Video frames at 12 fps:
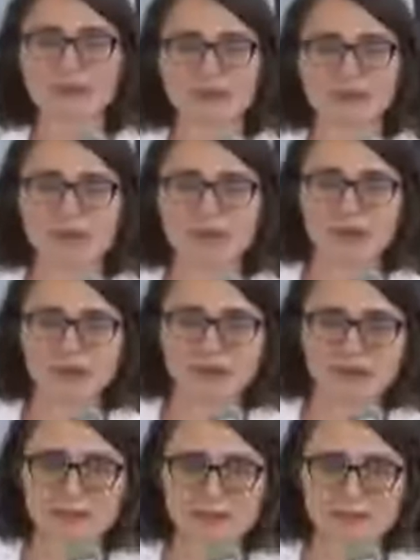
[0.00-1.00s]
know,
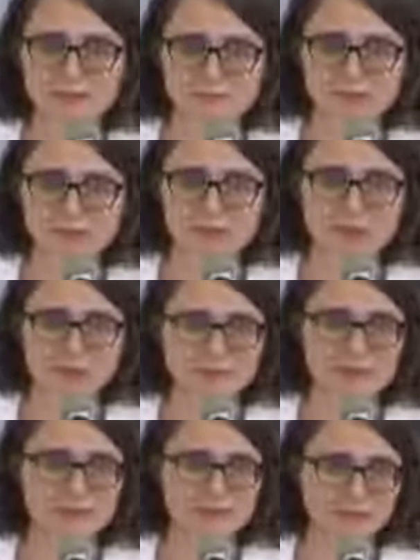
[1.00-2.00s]

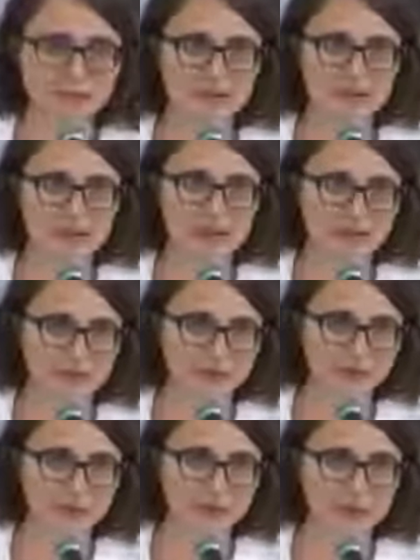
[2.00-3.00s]
Women's Intercultural
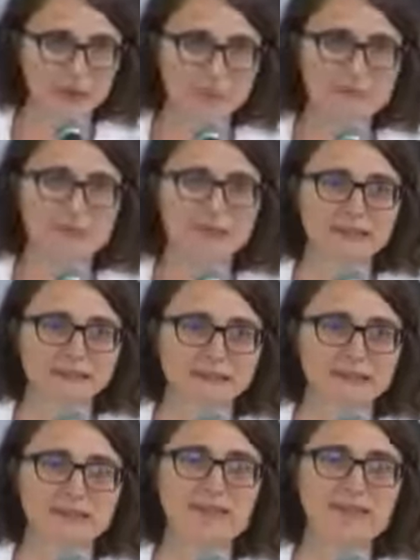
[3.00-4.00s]
Network has been
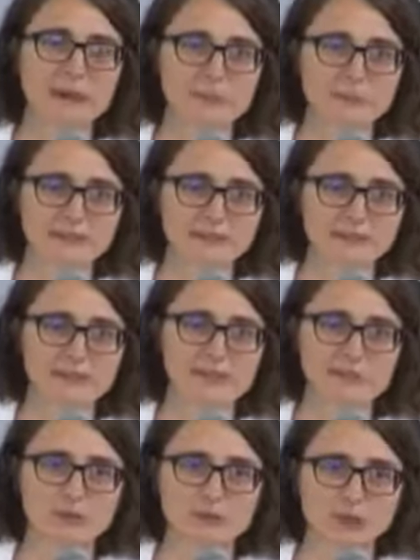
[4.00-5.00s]
leading a campaign
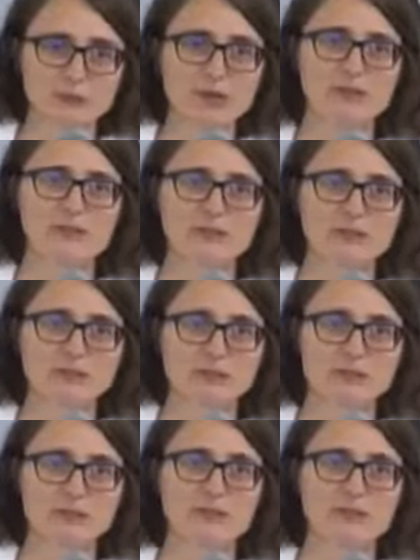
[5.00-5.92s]
to implement